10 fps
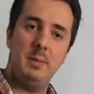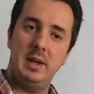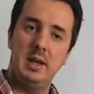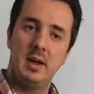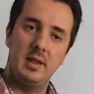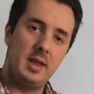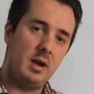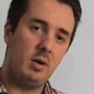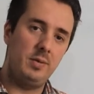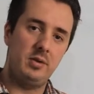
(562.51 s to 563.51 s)
and maybe
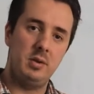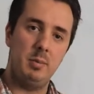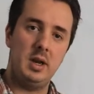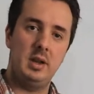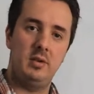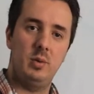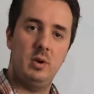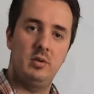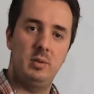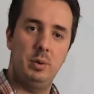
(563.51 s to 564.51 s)
they'll offer some money
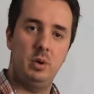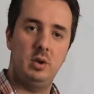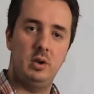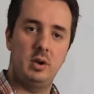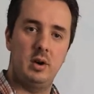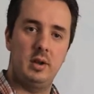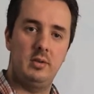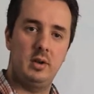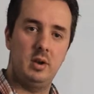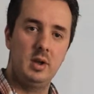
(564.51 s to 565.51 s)
as well and support you guys.